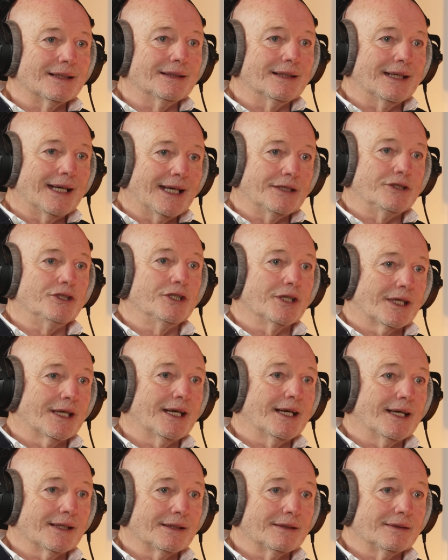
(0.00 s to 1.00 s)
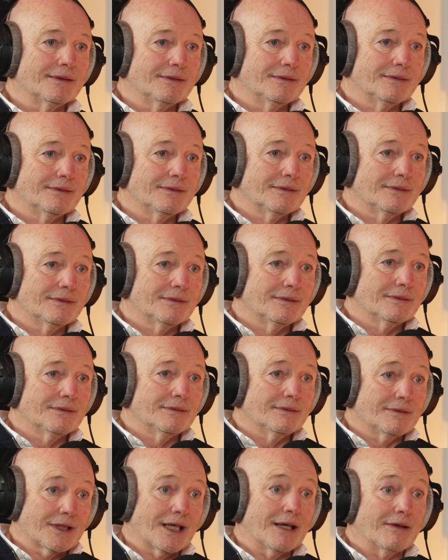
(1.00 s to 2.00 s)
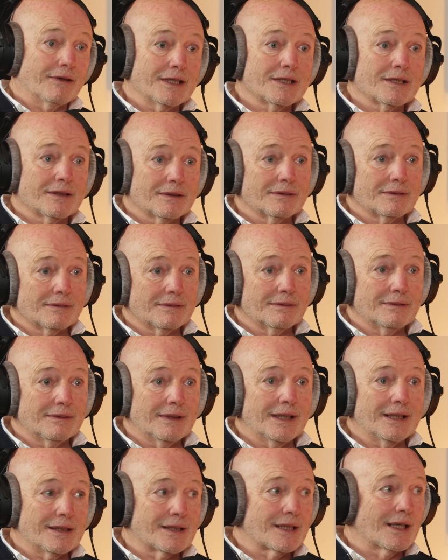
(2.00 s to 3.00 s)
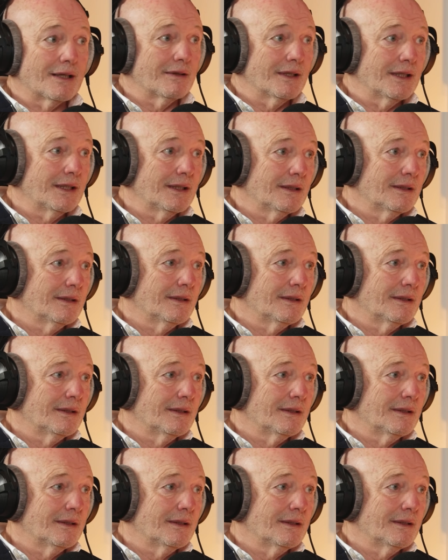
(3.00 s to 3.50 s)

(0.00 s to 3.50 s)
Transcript: and educate Saudis in Saudi.